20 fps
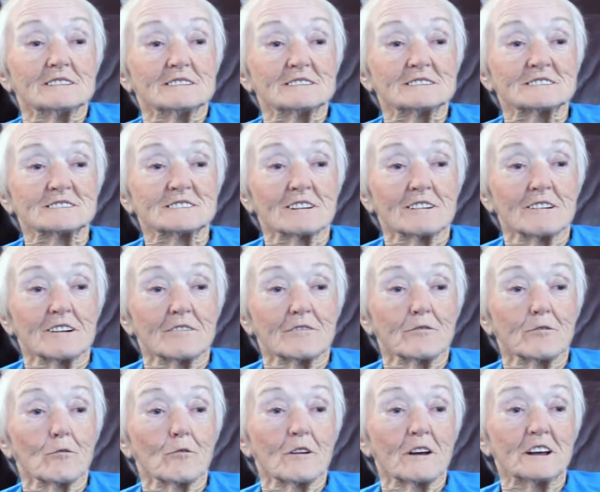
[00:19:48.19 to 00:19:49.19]
start
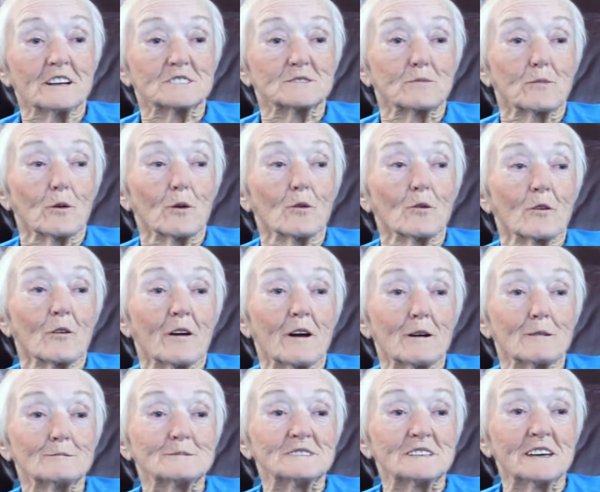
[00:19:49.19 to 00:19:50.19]
4-H
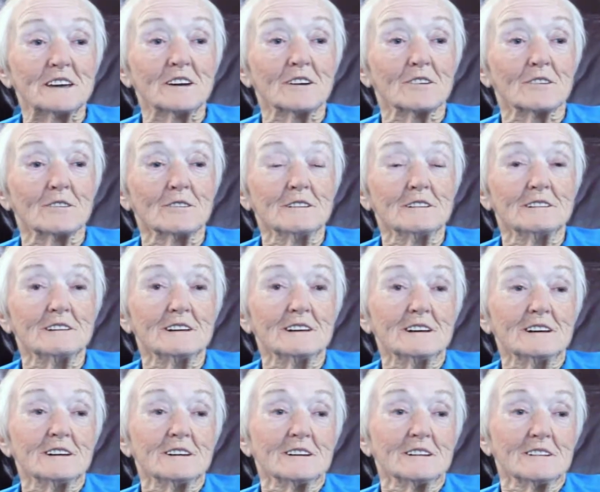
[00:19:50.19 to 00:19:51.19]
programs here
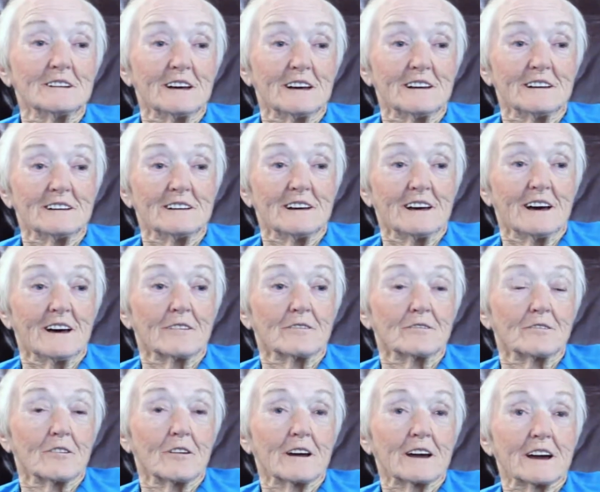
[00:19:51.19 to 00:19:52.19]

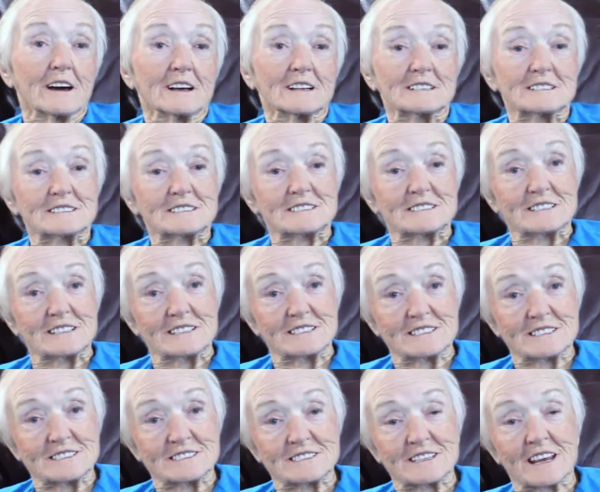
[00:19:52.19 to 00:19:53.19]
after I got
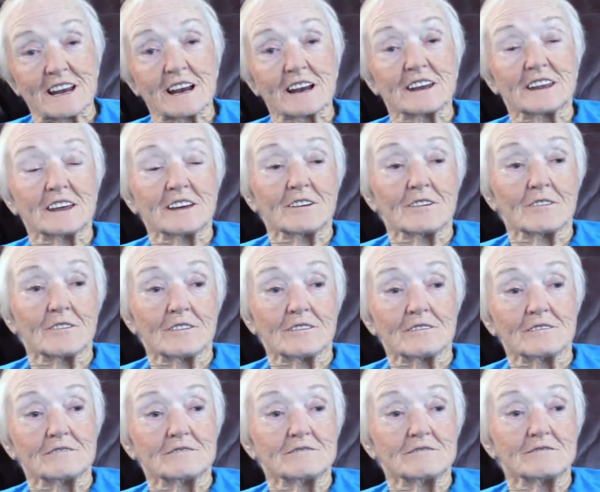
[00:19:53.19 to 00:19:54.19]
settled here
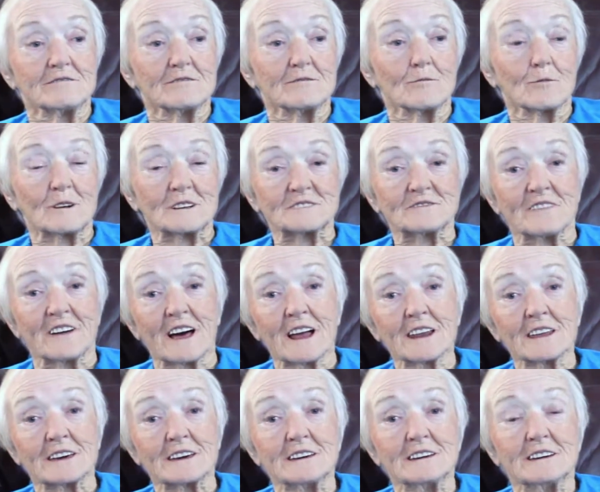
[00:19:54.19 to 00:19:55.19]
in West
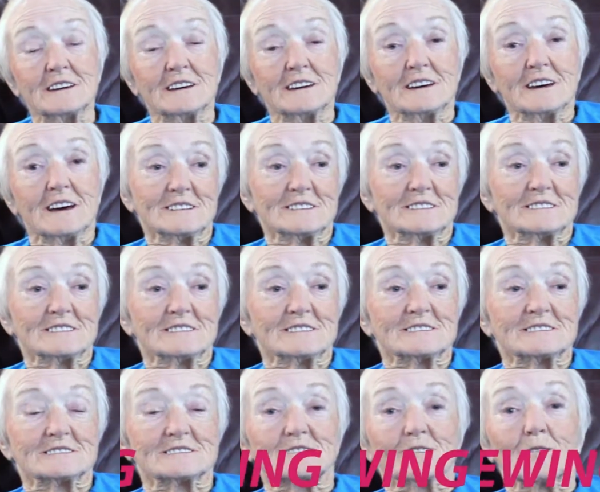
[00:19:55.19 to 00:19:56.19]
Valley.
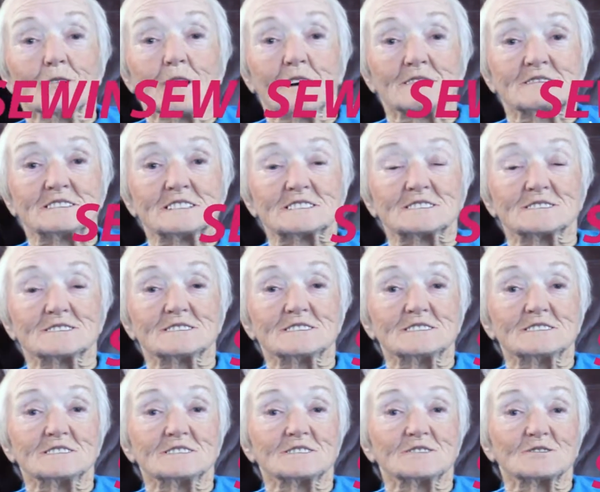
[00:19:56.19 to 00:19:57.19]
So I just
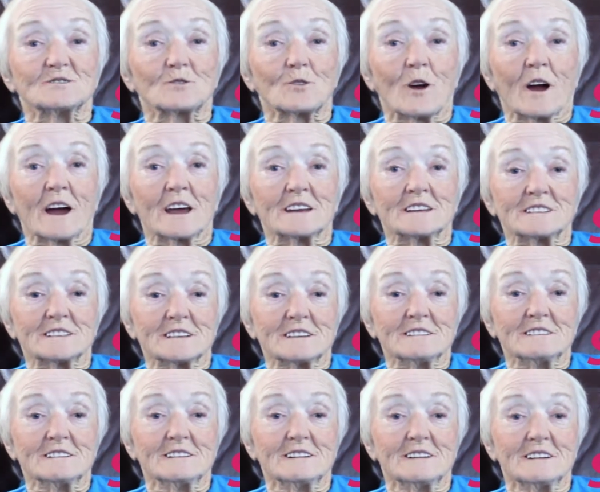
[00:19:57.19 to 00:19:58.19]
tried to